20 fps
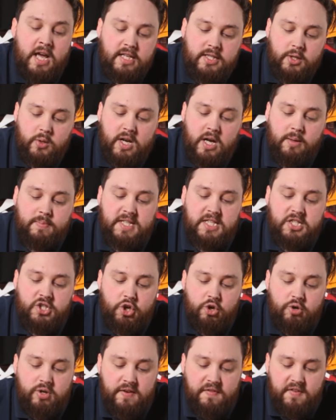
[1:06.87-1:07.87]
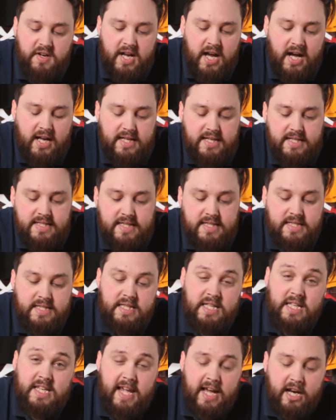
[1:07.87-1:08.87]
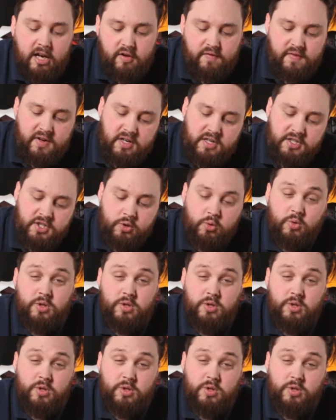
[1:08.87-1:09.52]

So it comes in two different colors. This is the yellow version,